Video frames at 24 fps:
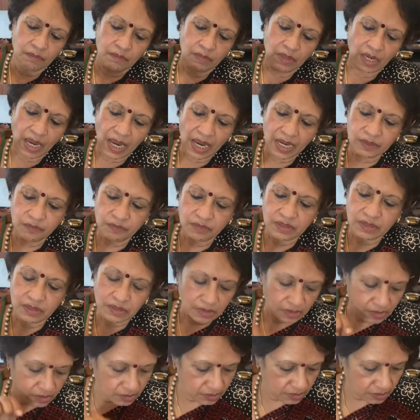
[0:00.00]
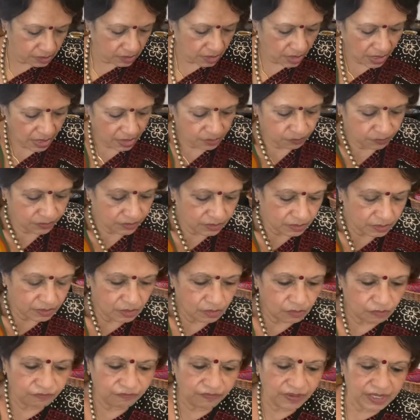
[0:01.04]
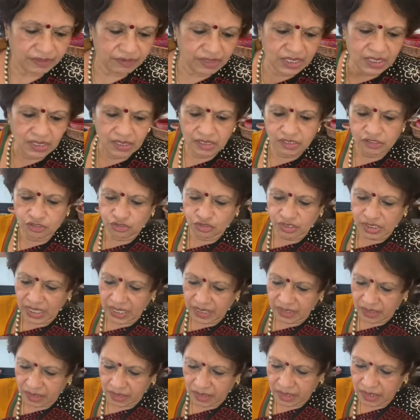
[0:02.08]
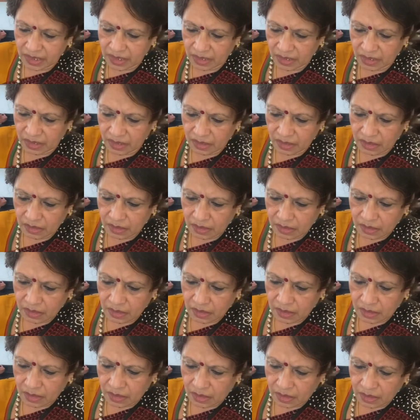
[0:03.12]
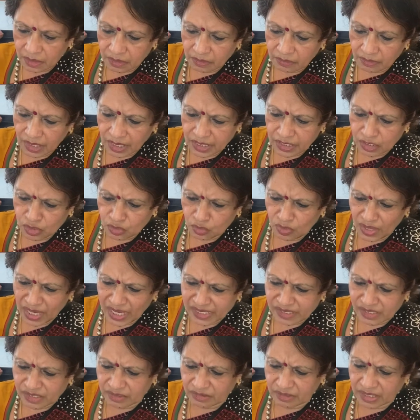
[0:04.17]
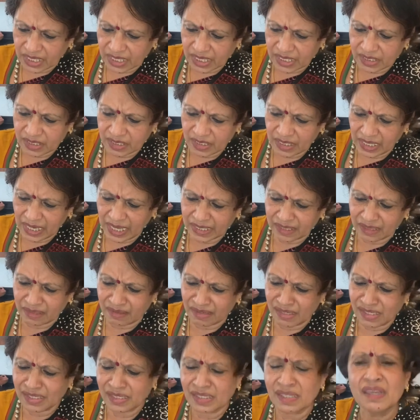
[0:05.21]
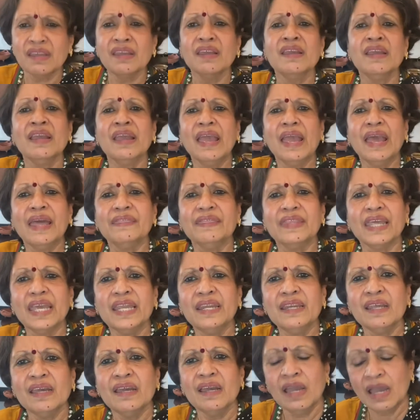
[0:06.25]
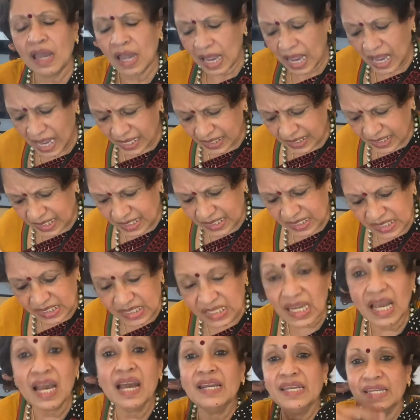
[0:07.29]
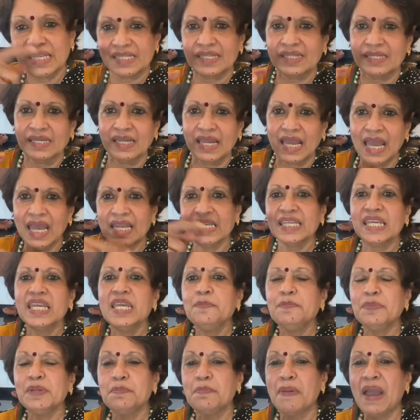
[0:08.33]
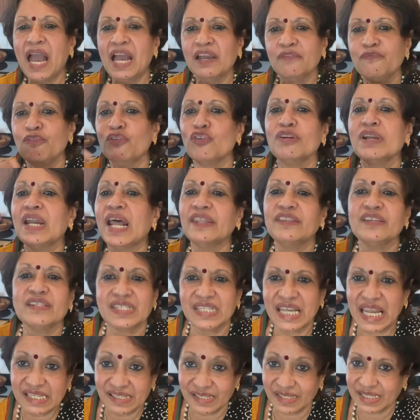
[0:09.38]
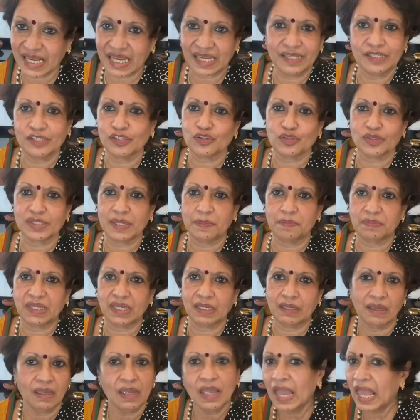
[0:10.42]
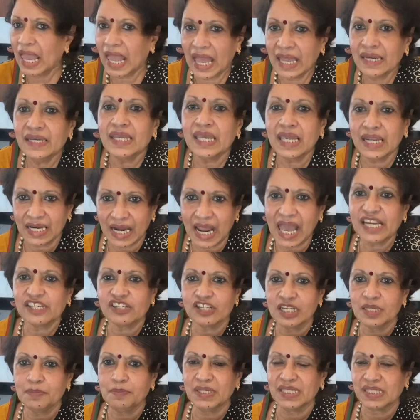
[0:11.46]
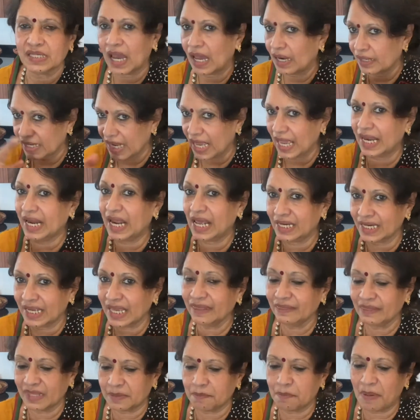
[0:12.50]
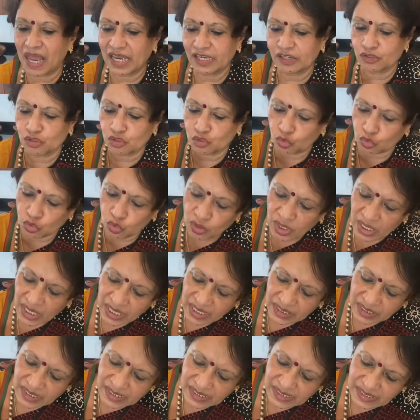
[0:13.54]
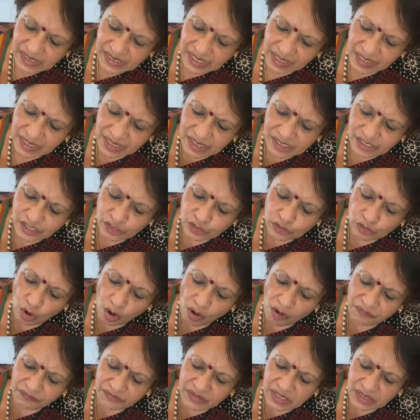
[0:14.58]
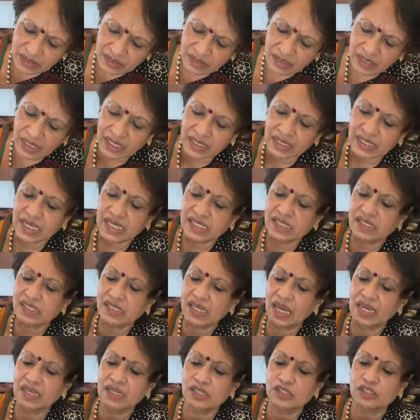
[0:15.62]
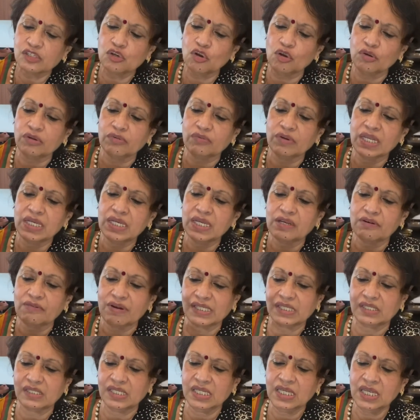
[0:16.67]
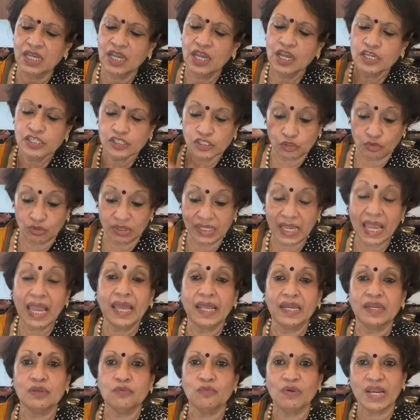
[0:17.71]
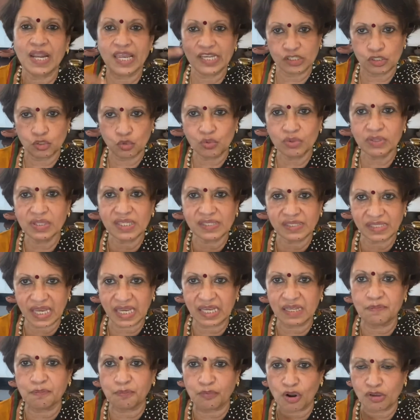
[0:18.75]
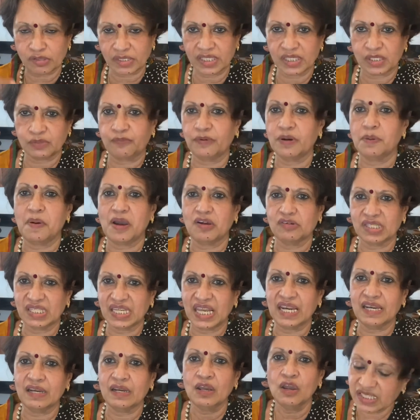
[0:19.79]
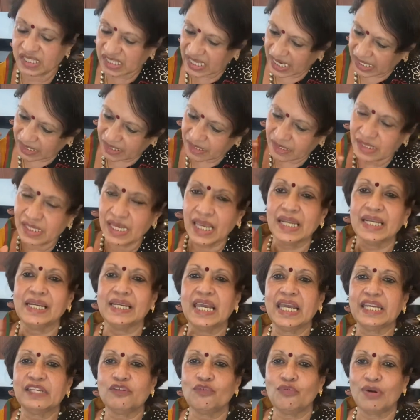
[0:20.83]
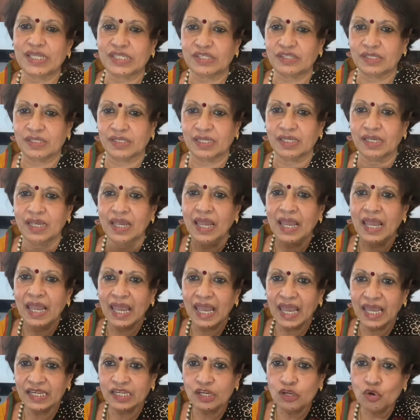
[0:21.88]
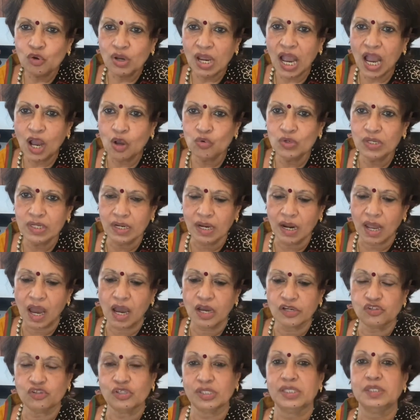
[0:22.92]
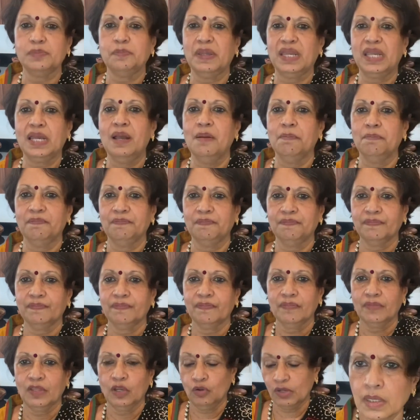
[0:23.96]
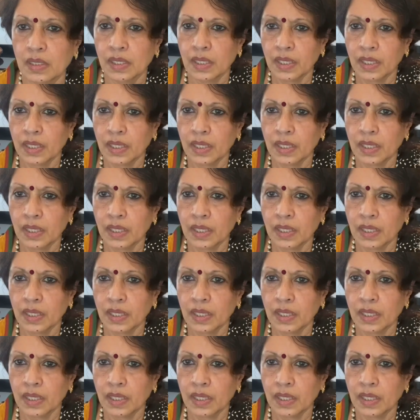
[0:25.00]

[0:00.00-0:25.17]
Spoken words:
I will very gently try to extricate it like this, and then I'll turn it and keep it back for another 10 seconds or something. And it'll actually be done. And I'll get that back and show you. This is a little soft in the inside. It's not really crusty. So then when I do the second process for about 10 seconds, it'll get crusty. And look how large it's become. Okay.